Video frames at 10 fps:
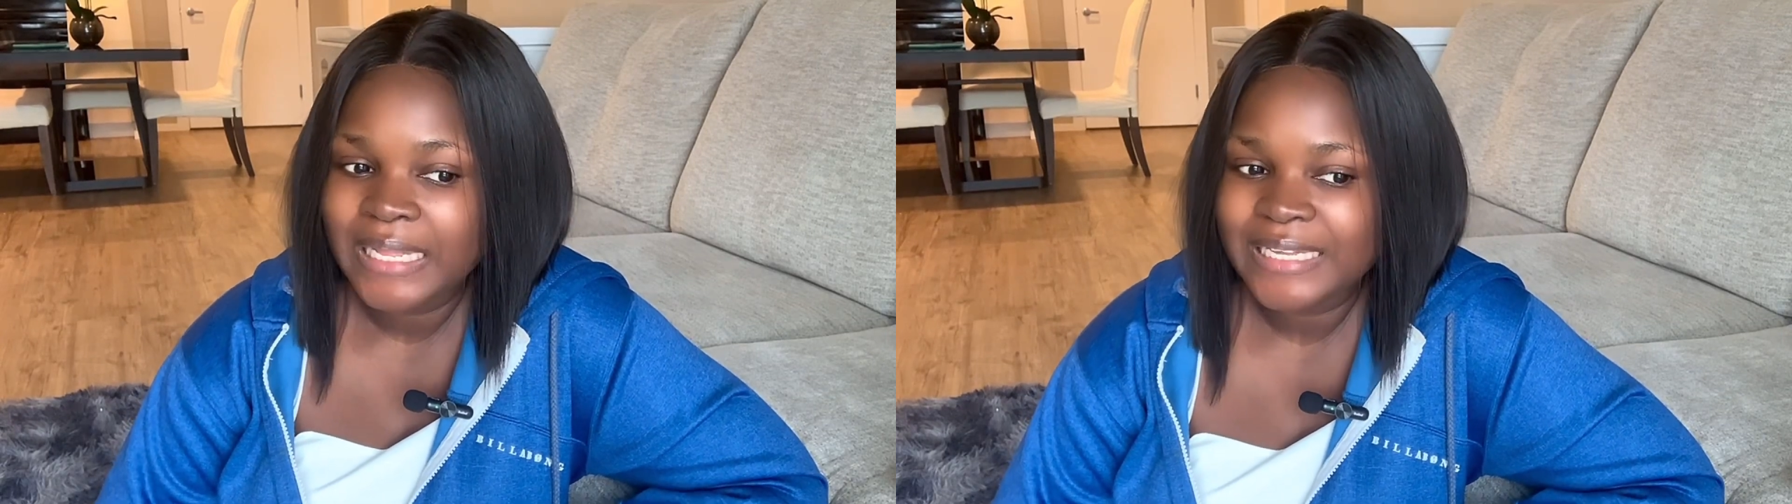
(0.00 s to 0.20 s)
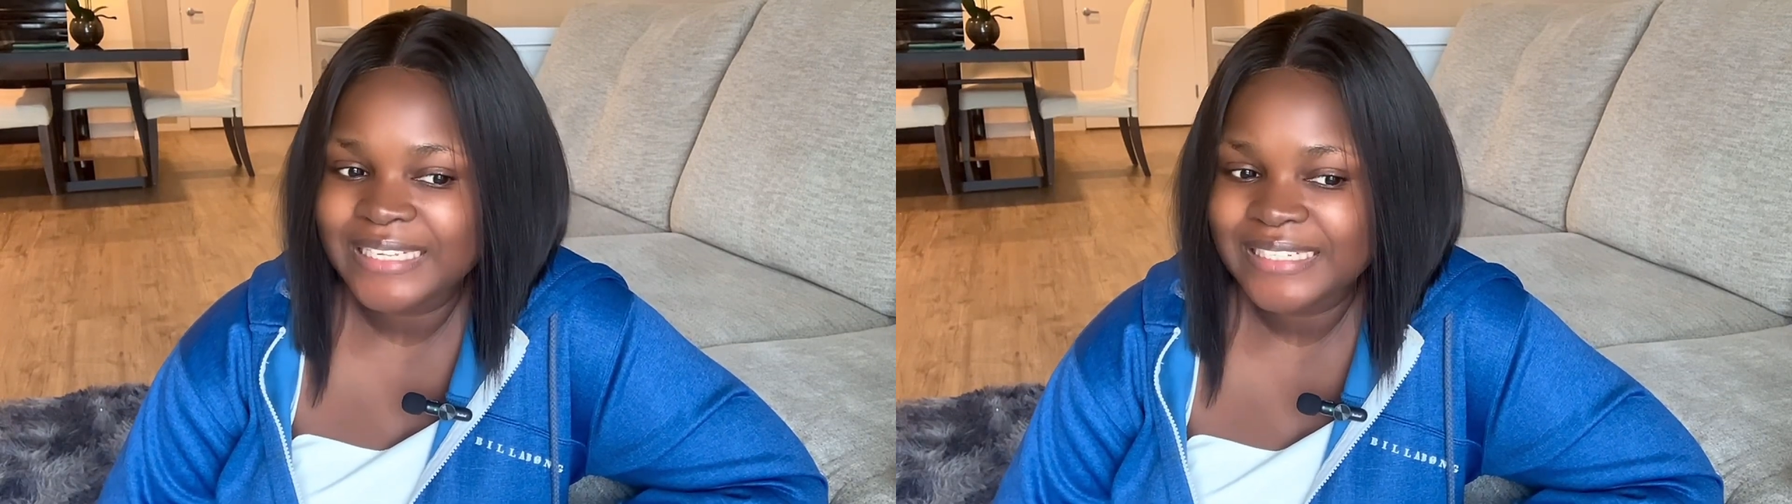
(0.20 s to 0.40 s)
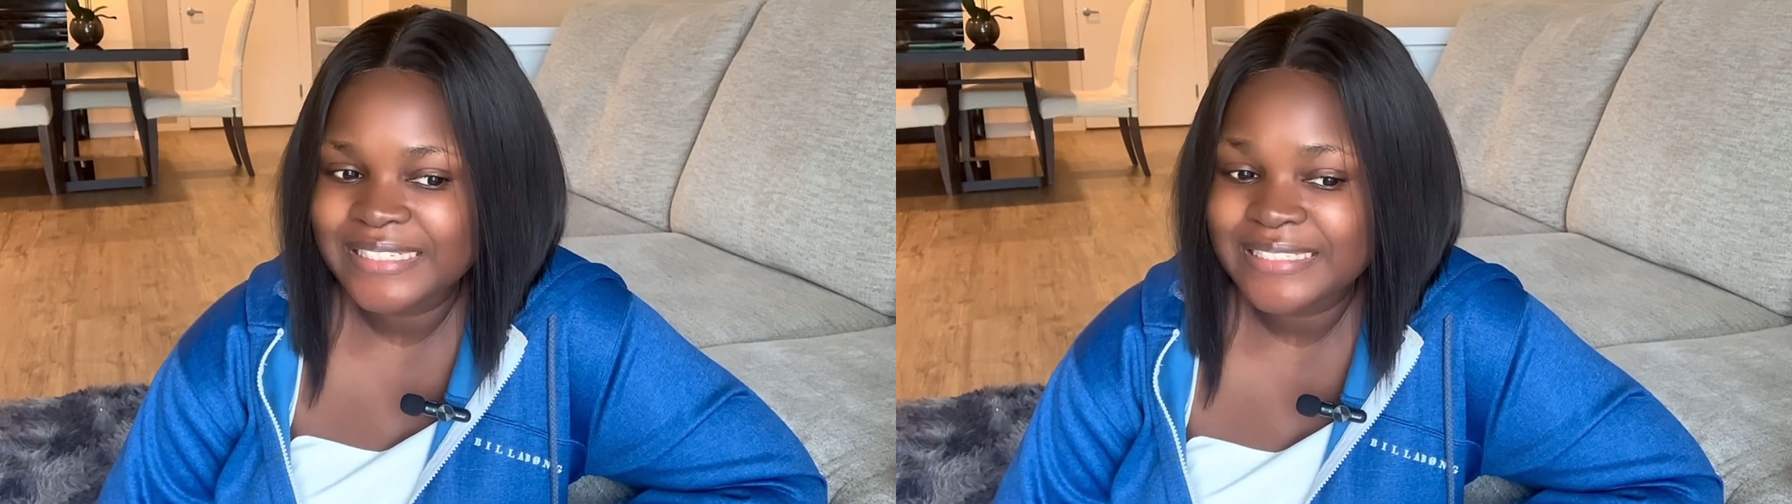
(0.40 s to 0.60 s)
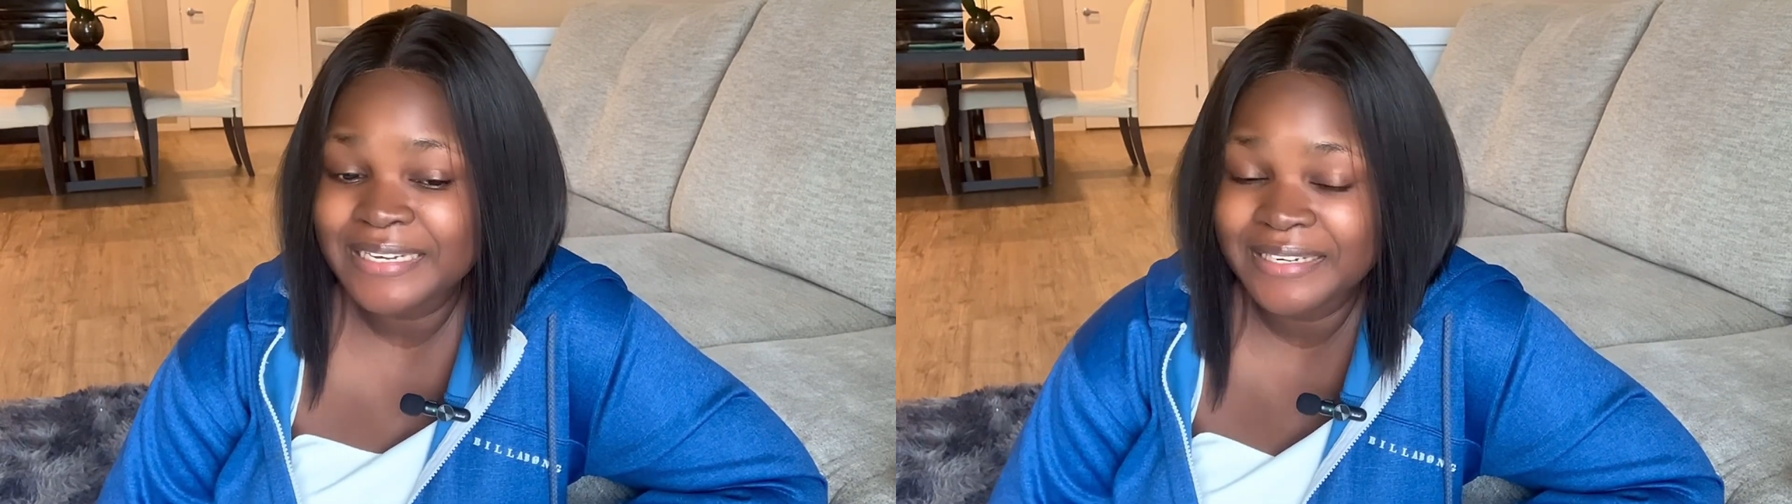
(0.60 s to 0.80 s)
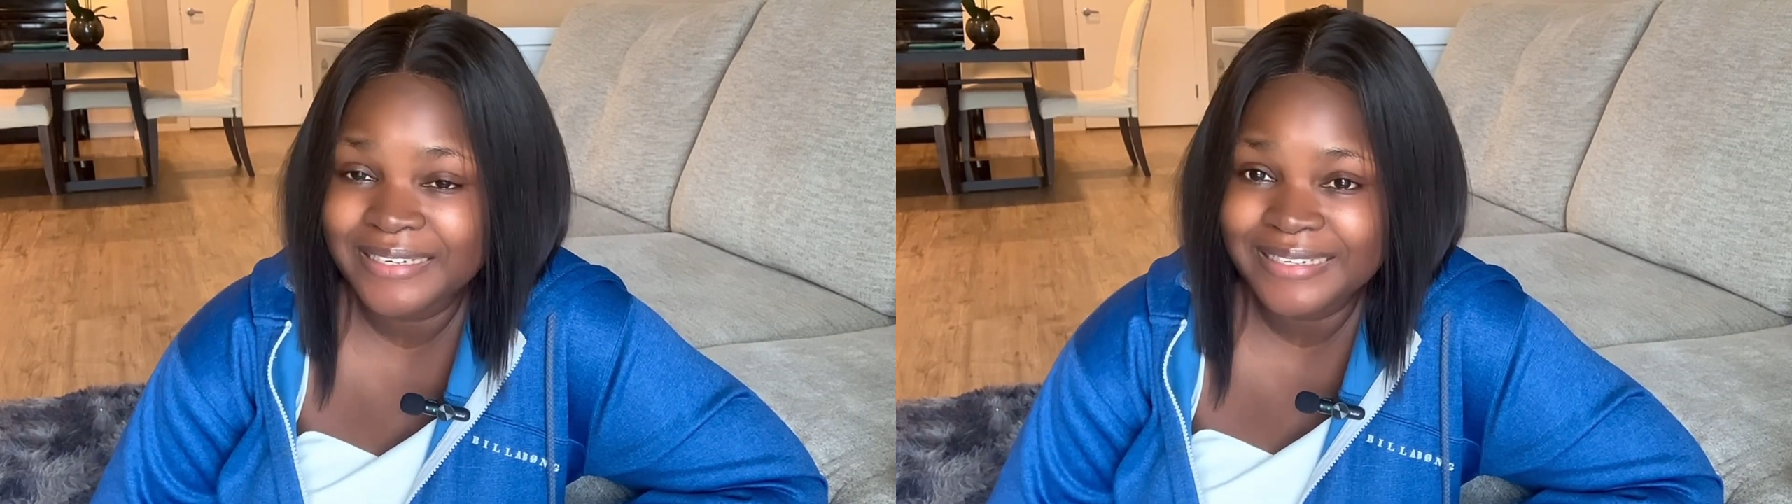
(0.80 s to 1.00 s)
and
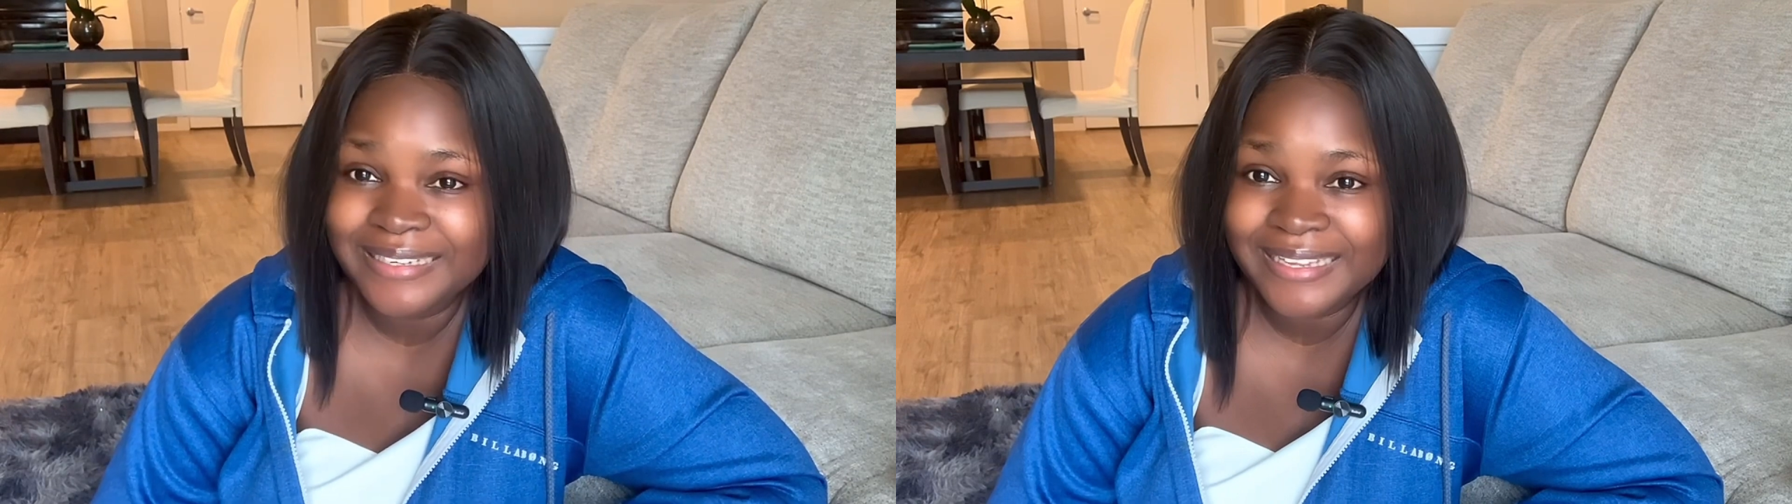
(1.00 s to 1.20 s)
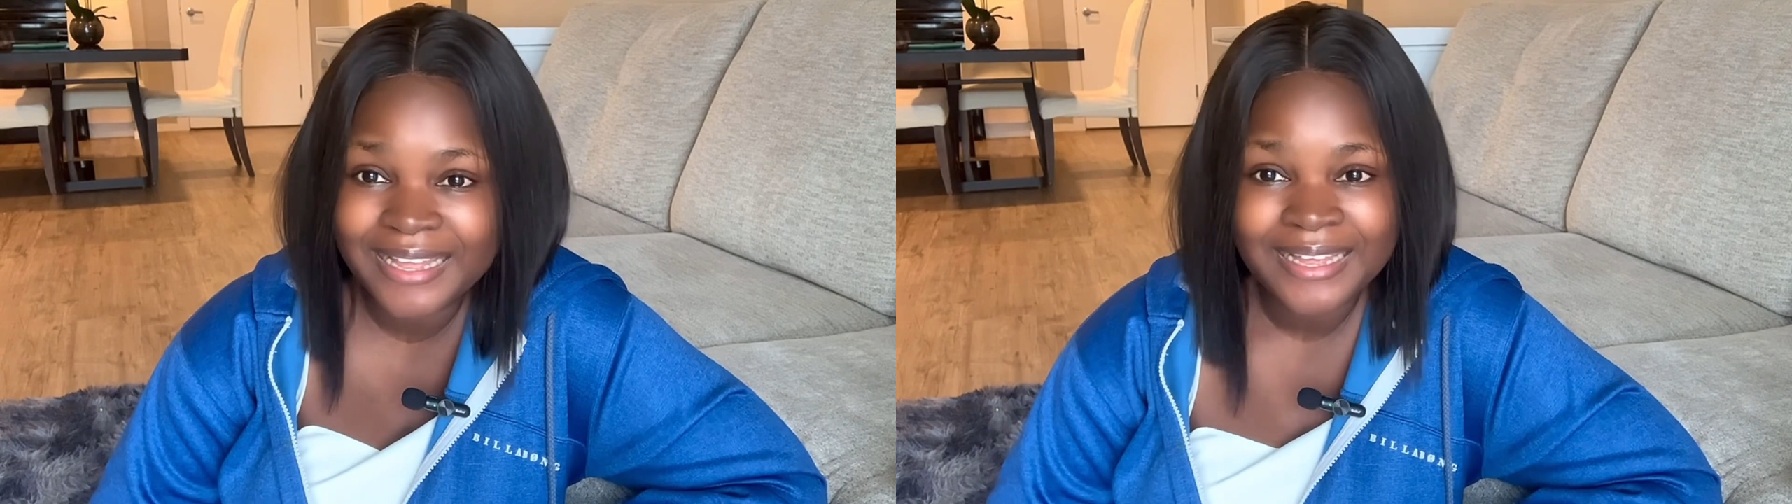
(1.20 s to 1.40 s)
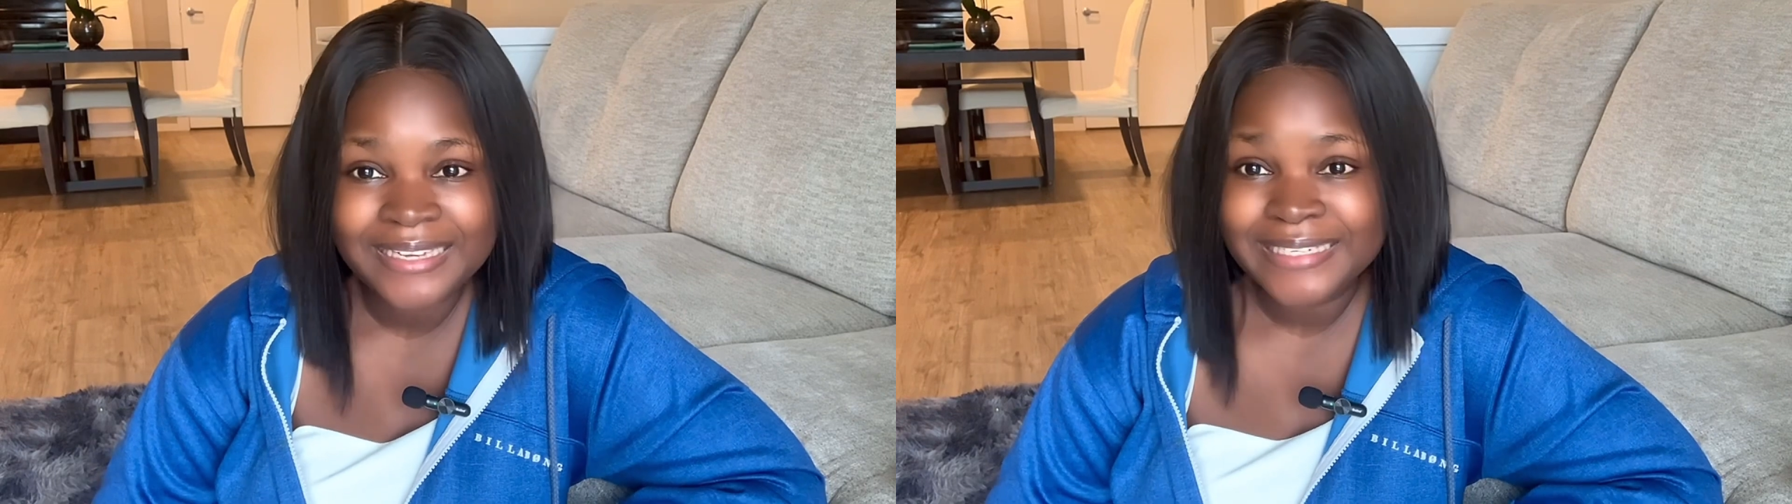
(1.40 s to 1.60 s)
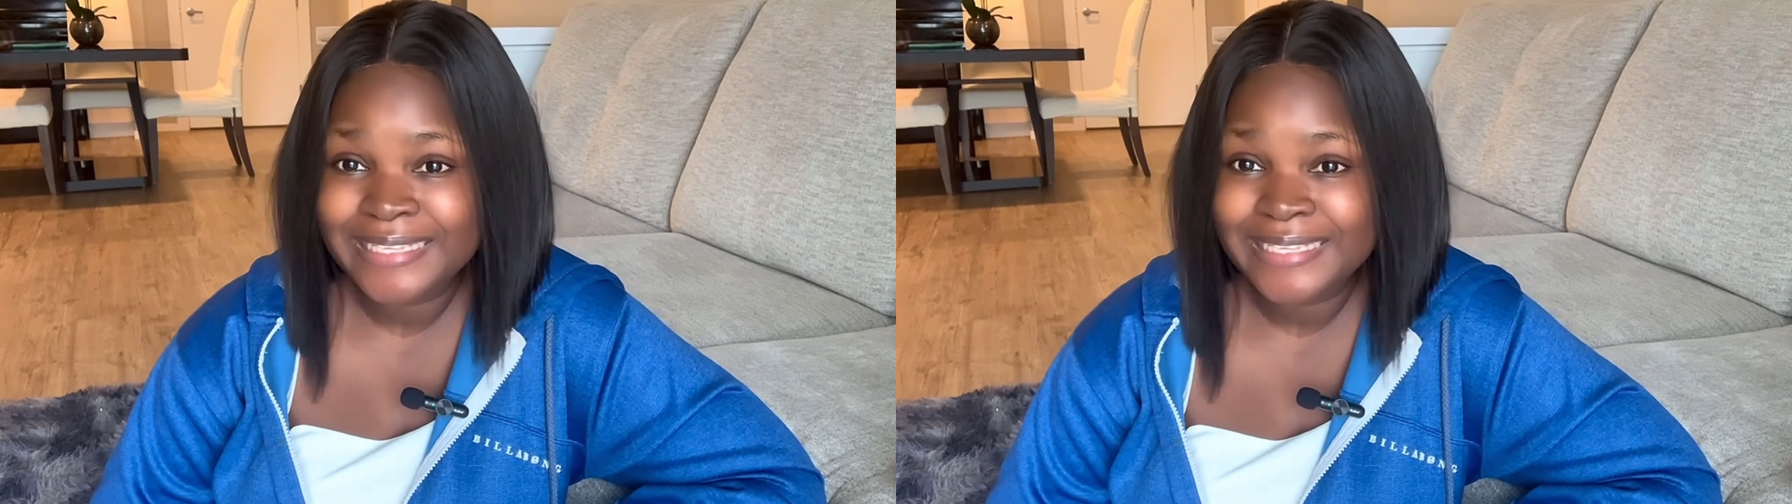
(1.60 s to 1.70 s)
it